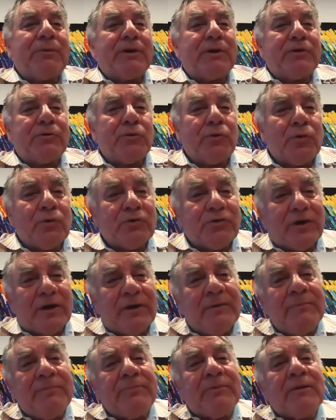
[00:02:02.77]
but a daughter
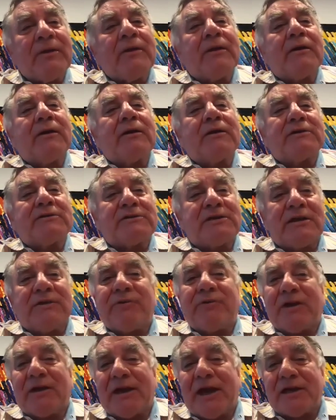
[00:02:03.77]

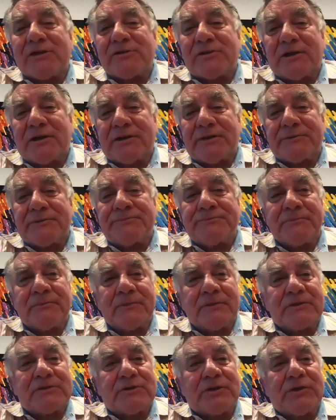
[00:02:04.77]
conceiving naturally.
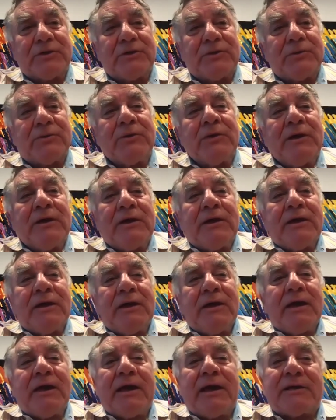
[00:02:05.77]
So
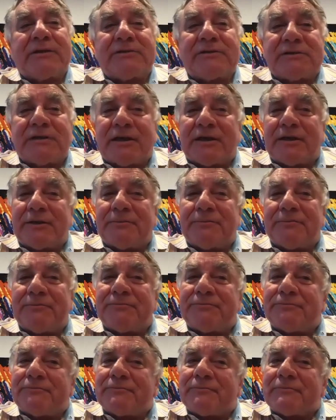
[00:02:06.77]
it's a
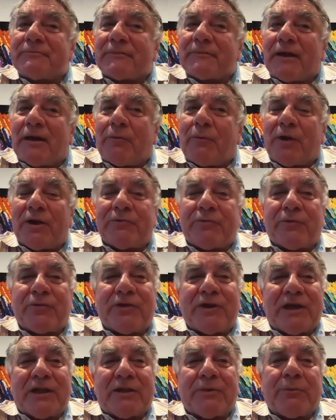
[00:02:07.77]
wonderful
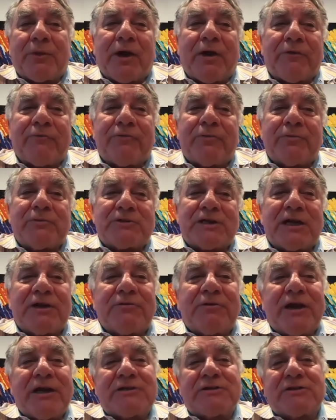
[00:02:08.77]
thing that we're going from
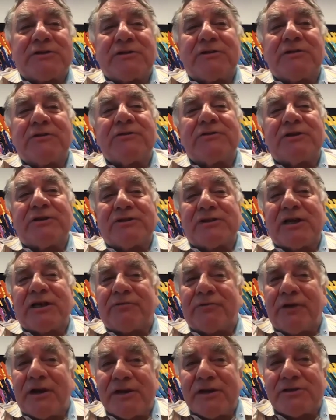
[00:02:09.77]
generation to
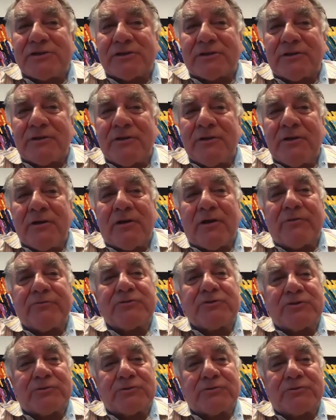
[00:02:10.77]
generation of
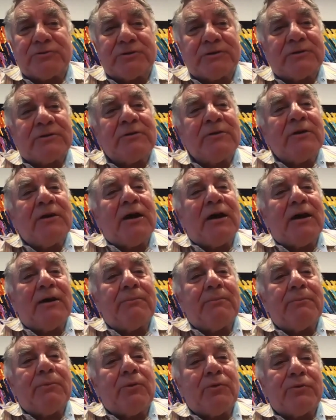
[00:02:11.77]
children
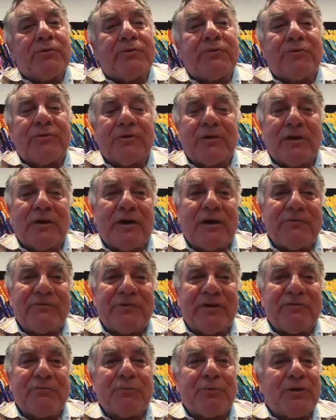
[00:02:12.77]
born through the
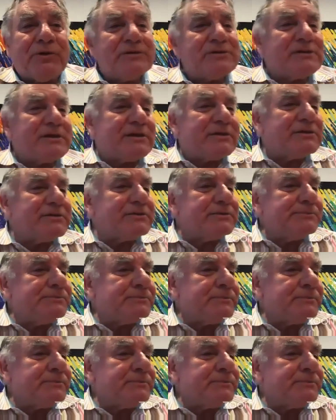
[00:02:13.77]
IVF process.